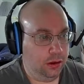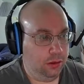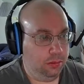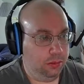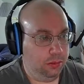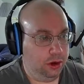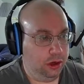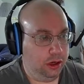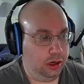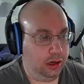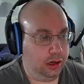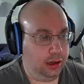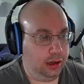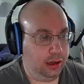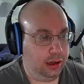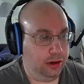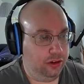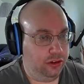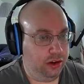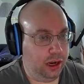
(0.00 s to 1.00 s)
Put in a
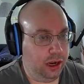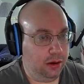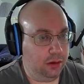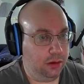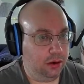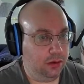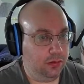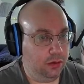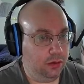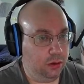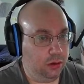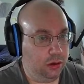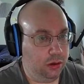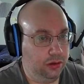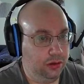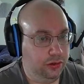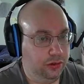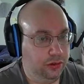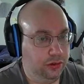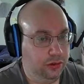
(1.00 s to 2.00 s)
shower, of
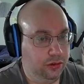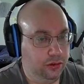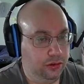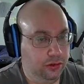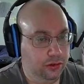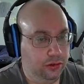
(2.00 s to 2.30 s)
course.